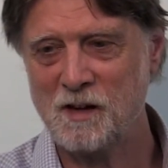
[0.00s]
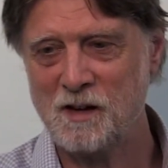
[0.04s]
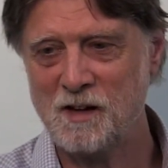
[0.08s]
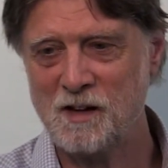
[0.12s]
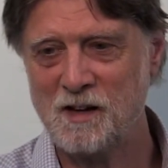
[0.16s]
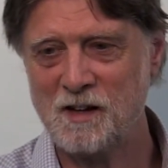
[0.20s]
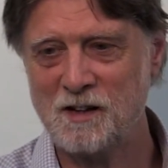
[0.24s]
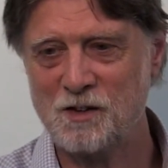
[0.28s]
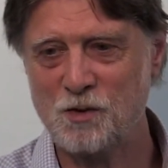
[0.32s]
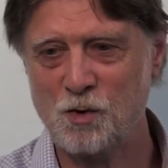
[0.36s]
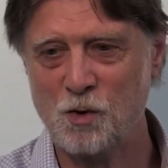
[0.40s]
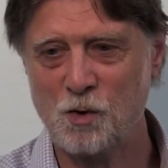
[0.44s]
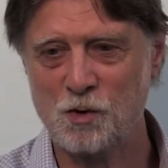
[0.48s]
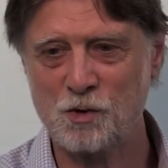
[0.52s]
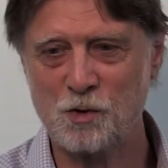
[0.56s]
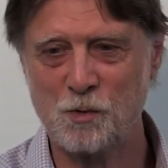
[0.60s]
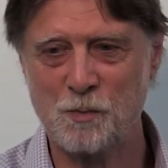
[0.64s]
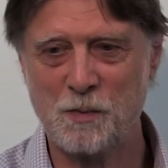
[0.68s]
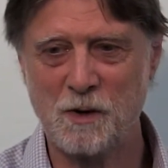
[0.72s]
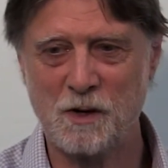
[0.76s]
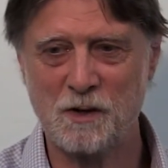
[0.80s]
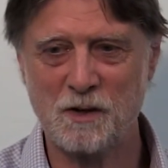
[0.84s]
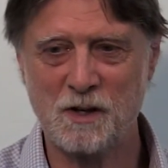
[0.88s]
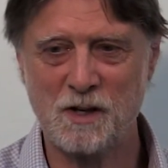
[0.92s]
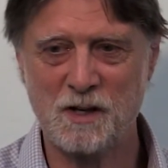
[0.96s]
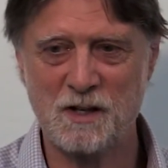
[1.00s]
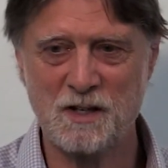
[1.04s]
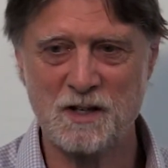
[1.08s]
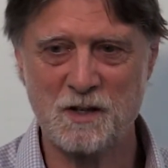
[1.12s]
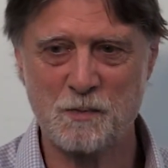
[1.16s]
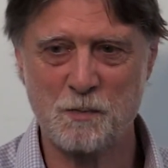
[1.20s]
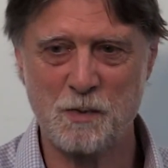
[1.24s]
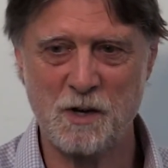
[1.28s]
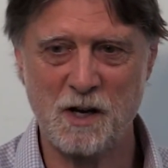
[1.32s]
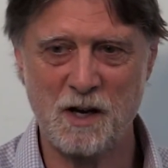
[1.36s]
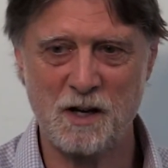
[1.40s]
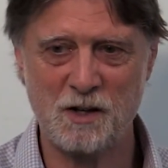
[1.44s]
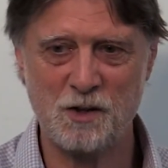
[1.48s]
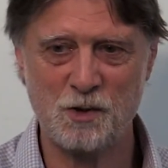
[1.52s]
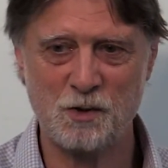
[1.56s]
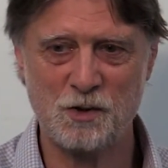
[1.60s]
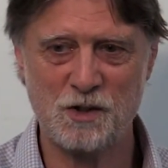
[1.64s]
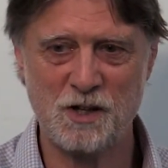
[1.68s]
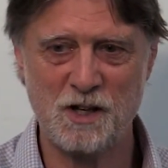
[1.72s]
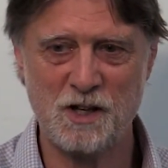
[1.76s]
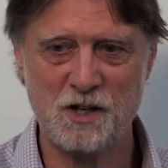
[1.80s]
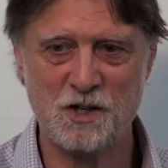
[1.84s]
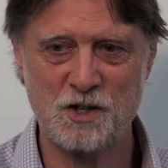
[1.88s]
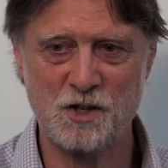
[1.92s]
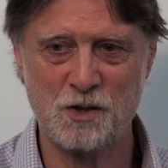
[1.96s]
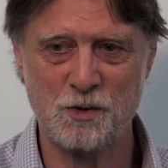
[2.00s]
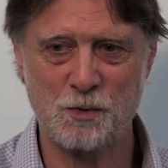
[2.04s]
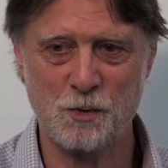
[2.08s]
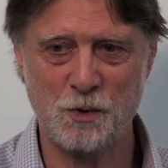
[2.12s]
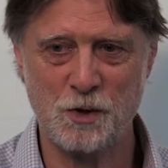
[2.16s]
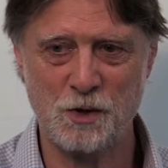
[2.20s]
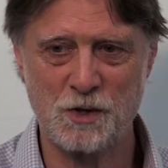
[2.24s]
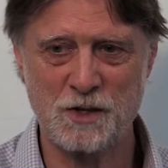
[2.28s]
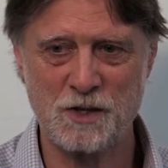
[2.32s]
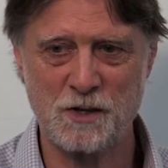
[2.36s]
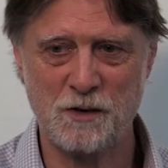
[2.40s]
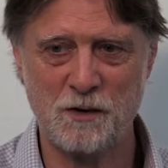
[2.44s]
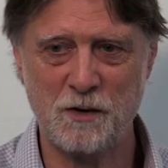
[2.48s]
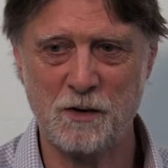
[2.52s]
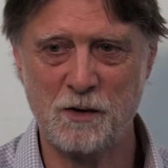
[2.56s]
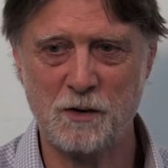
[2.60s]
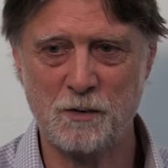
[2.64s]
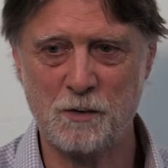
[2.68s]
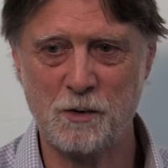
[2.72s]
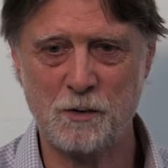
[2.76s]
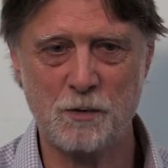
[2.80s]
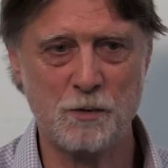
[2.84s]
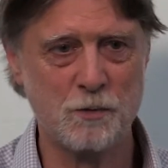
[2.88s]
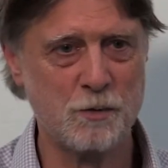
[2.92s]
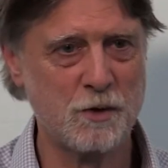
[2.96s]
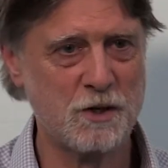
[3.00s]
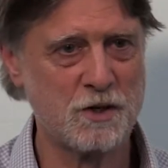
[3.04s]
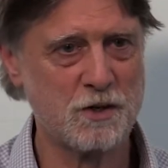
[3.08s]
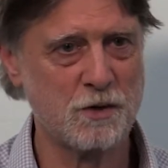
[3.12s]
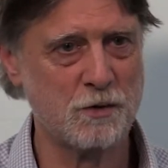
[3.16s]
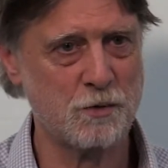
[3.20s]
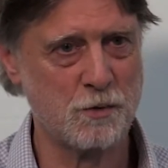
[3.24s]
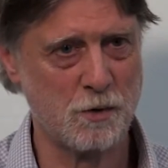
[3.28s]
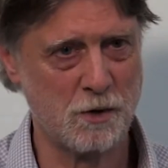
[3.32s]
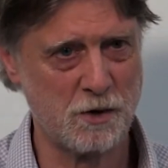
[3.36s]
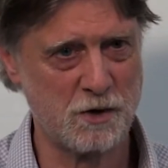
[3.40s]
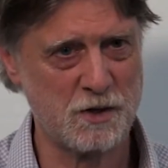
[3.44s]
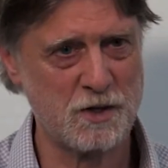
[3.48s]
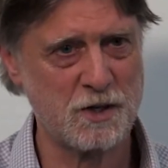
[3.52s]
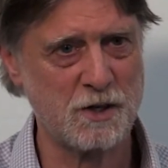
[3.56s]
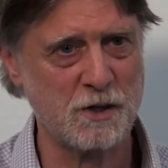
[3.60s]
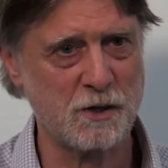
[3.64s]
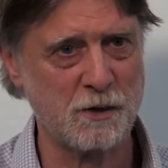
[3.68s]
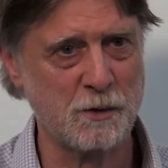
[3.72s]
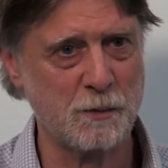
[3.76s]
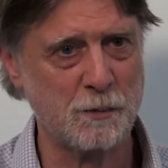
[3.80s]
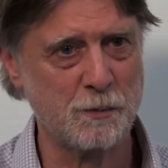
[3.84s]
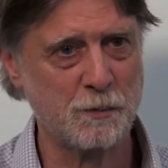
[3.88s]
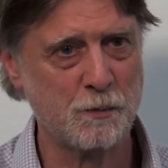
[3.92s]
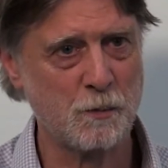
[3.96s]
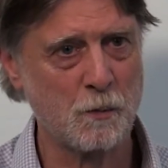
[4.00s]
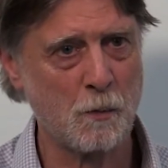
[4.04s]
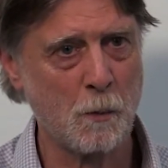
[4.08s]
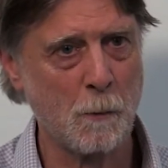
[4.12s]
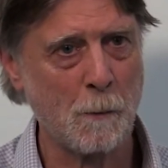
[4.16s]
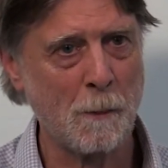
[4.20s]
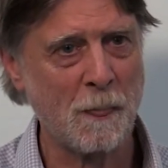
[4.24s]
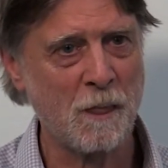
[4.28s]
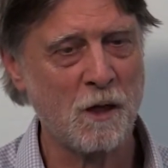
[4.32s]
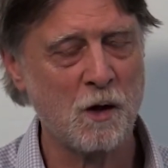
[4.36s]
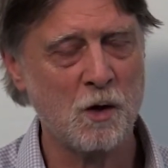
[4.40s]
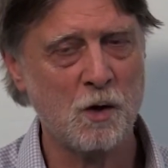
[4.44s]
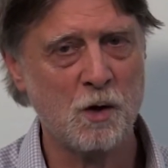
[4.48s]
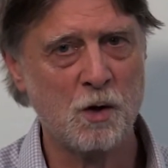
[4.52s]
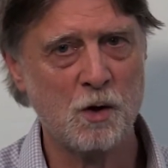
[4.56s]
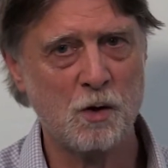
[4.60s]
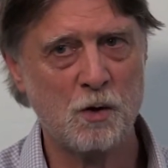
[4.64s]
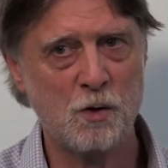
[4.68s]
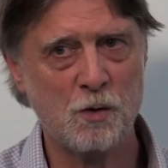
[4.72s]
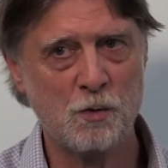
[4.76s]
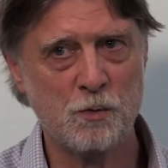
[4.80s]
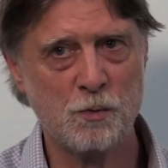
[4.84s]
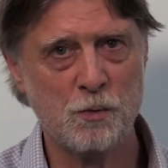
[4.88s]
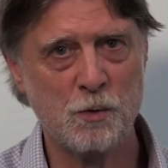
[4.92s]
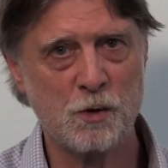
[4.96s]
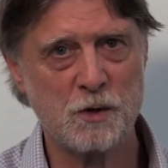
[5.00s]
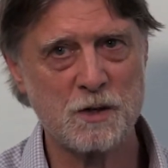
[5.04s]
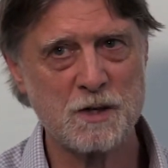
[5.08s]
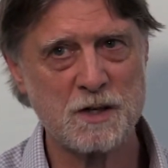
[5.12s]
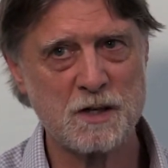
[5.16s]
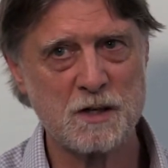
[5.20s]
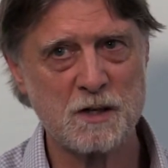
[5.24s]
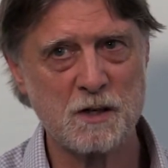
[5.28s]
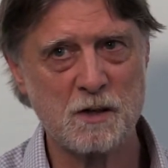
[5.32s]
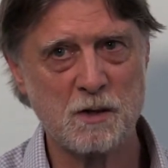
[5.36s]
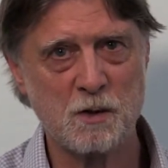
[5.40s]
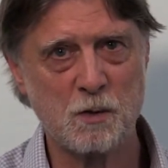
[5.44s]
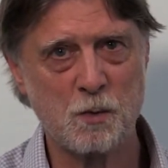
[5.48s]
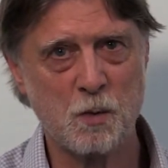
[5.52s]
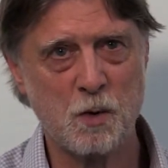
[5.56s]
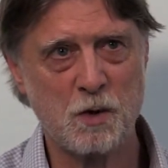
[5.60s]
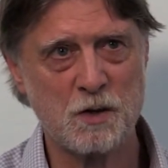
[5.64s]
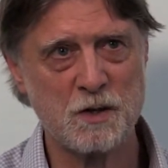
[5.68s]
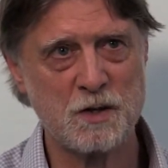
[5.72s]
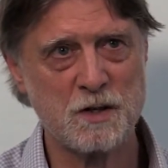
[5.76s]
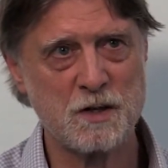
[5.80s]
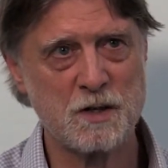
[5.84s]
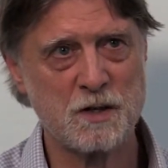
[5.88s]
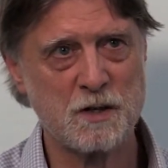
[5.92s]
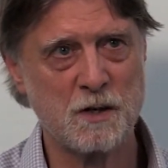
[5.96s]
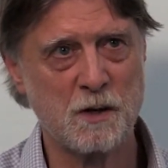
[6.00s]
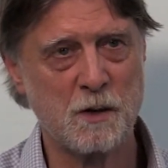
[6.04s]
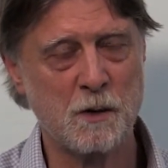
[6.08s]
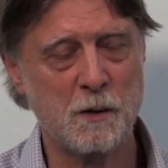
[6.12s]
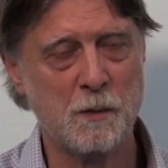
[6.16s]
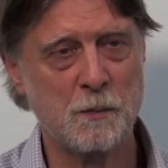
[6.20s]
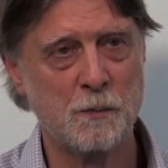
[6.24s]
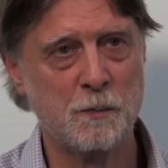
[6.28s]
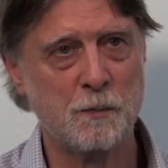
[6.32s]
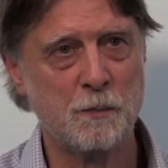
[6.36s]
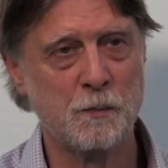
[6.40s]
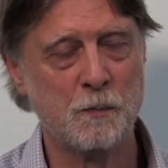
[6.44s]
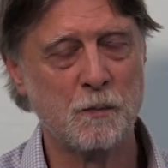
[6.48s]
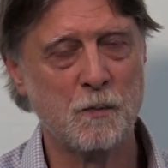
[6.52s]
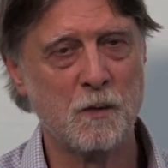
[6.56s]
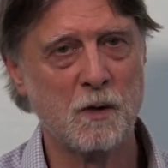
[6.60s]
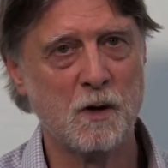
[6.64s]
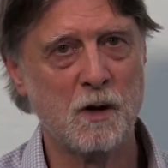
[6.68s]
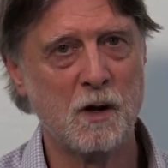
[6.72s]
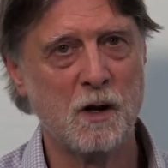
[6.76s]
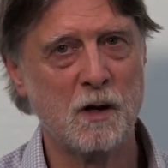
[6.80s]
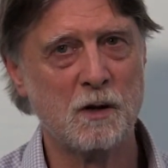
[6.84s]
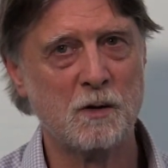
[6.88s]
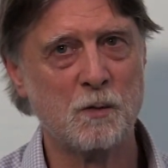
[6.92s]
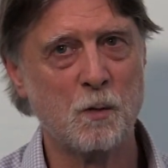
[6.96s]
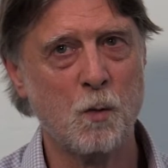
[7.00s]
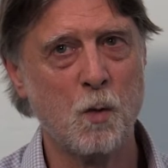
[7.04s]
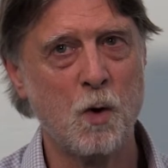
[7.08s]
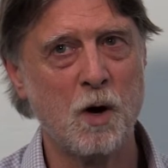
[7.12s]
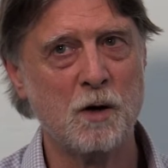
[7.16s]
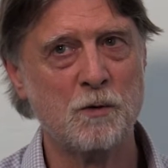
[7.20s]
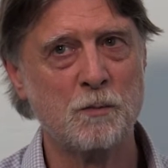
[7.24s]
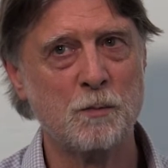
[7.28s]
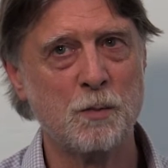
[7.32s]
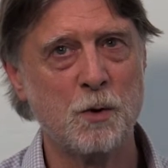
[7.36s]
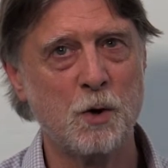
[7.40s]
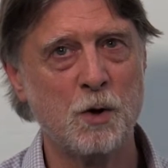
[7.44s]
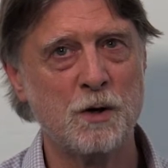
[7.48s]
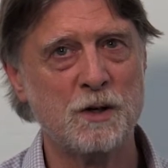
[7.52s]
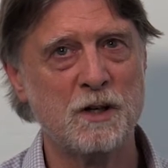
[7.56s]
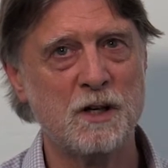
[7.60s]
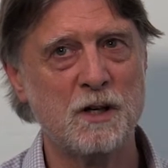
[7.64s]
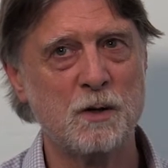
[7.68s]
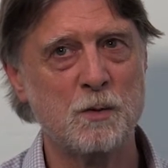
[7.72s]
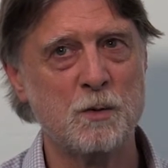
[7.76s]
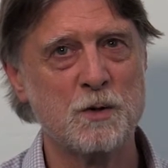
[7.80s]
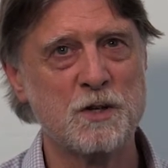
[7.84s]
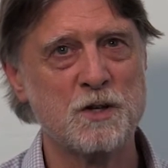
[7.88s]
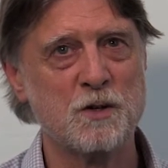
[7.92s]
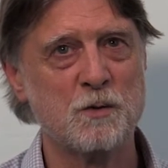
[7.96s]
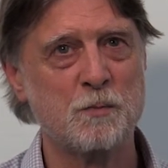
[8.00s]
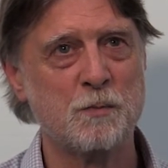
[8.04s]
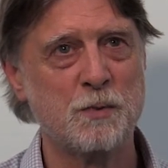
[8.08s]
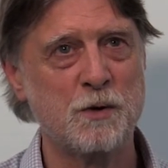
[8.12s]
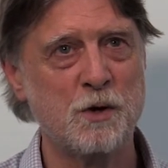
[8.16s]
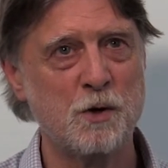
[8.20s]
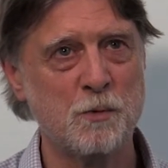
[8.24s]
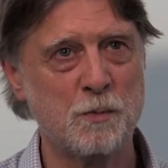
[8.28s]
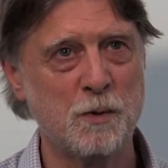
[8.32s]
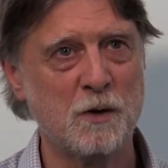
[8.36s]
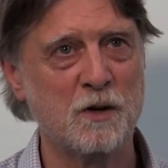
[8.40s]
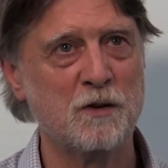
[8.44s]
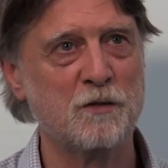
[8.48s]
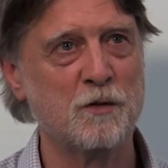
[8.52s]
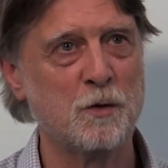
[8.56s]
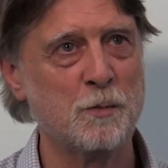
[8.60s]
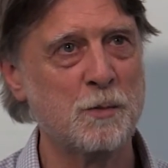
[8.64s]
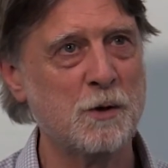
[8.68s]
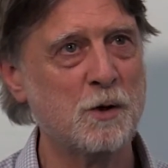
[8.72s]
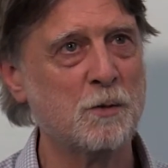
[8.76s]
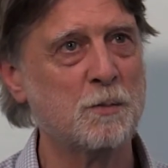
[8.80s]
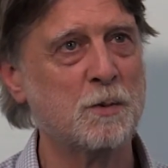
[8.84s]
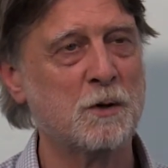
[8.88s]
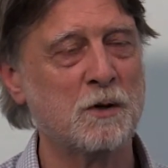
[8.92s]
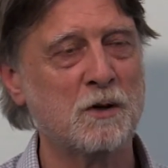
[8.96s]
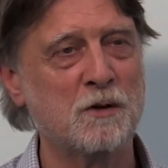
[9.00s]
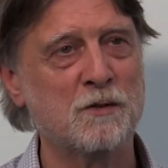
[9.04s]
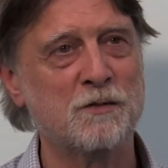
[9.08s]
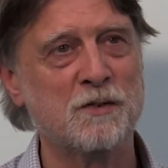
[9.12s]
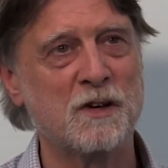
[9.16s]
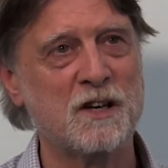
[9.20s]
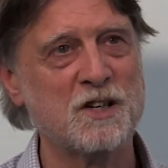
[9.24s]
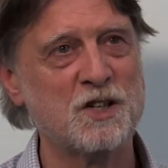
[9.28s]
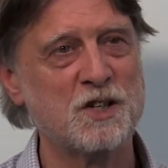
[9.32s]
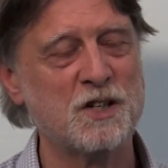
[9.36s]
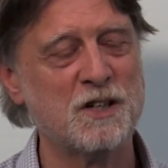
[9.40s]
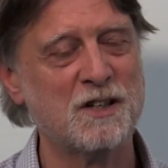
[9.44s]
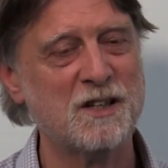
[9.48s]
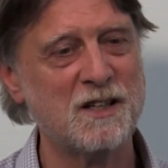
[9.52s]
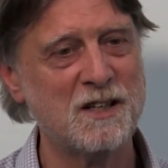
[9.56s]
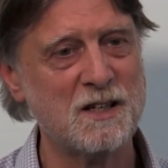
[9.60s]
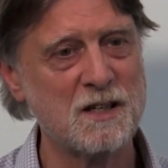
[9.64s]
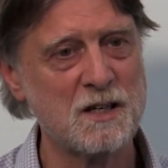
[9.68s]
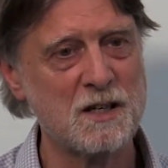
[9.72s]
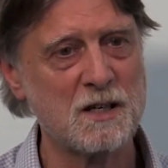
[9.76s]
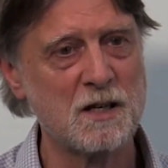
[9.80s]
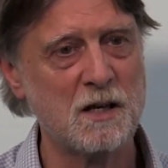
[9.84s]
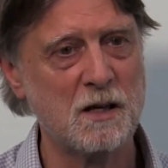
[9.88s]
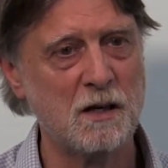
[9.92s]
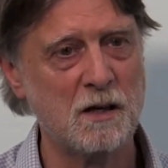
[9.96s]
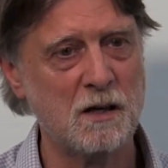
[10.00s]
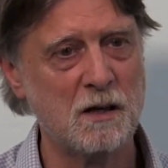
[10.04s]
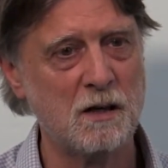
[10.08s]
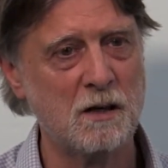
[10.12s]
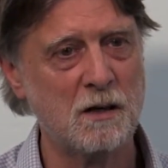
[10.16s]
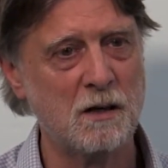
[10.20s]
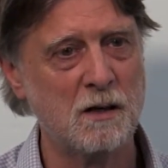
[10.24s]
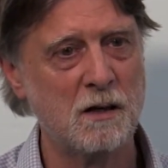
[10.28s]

He talked about his piano teacher, Richard Rössler. Rössler was, at one point, he was a pupil of Leschetizky.